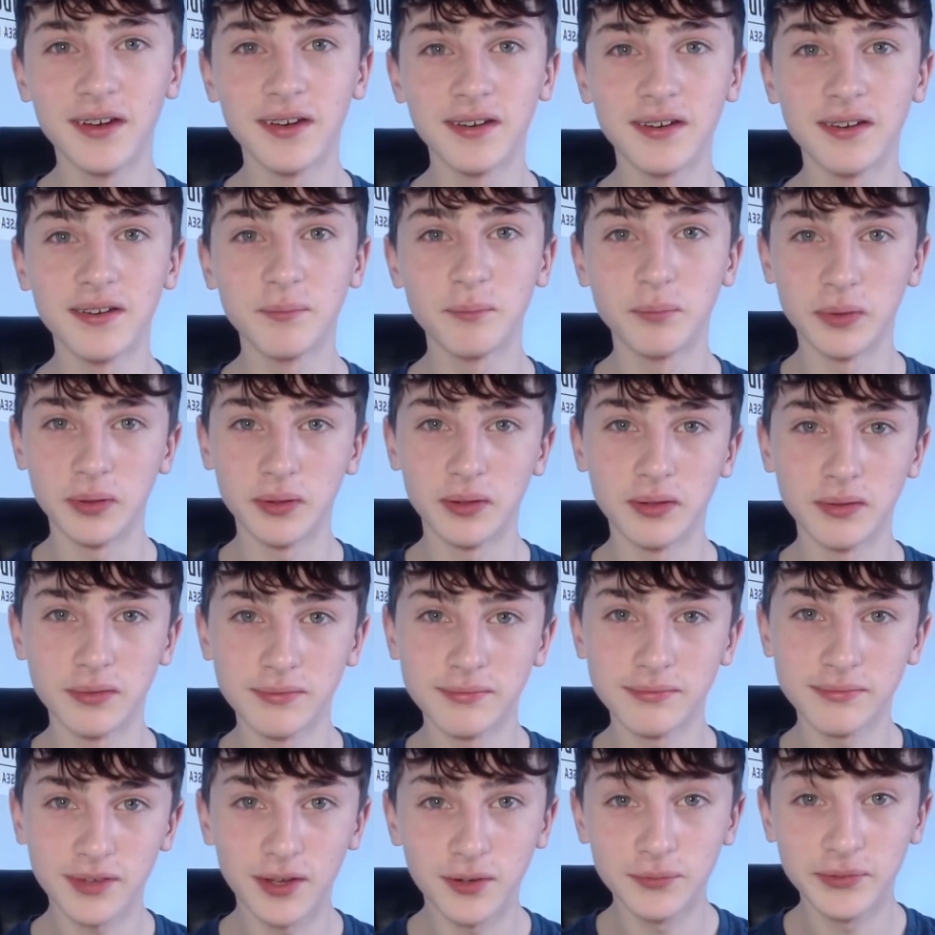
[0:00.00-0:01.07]
but
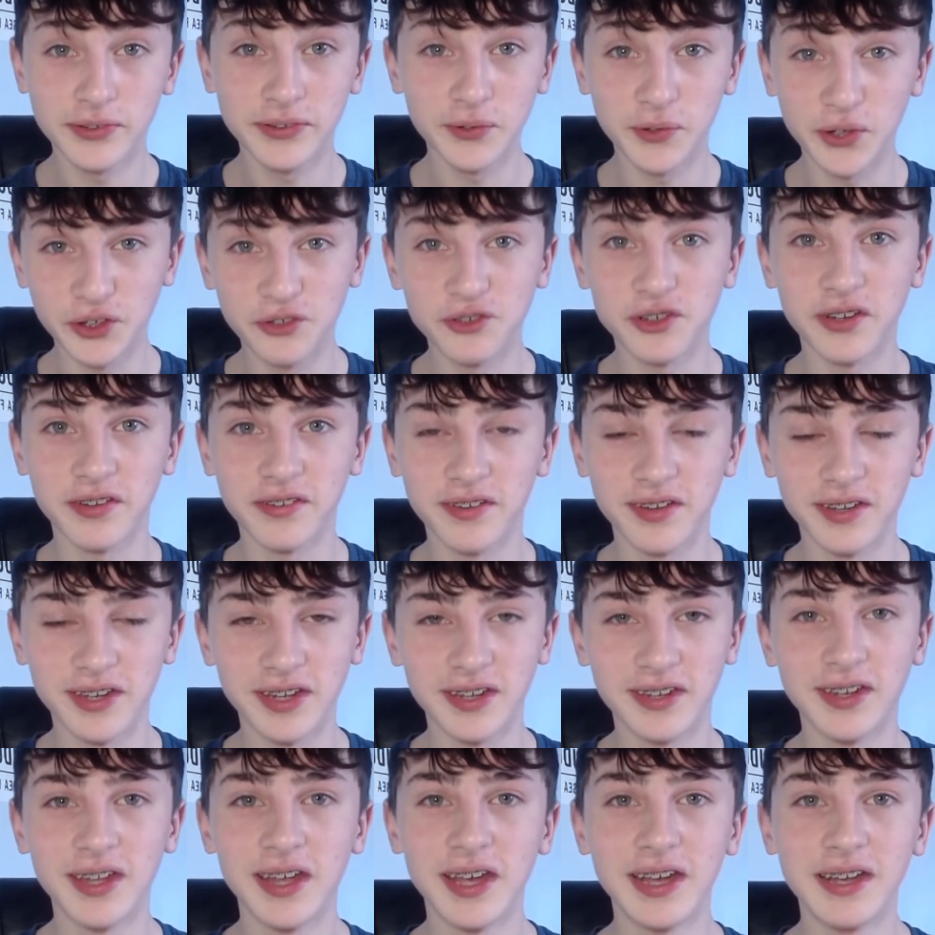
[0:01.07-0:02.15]
I'm still interested in
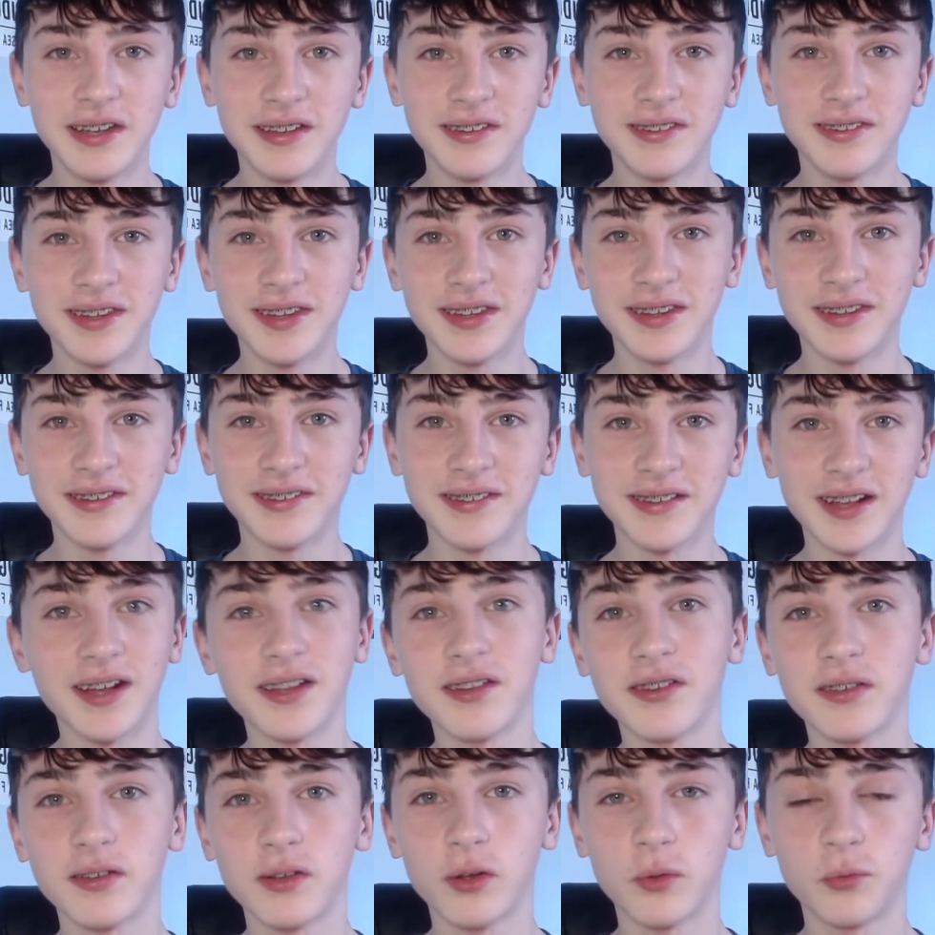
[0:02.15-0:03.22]
seeing these stats,
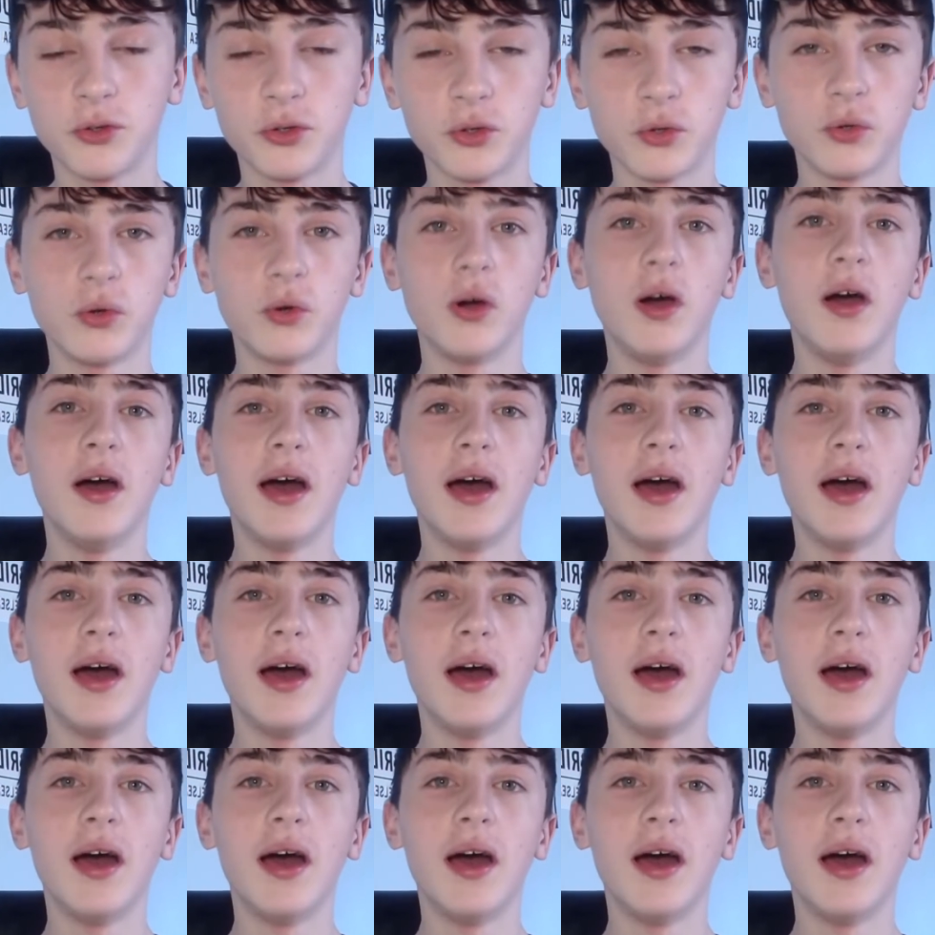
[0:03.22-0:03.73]
and I'm sure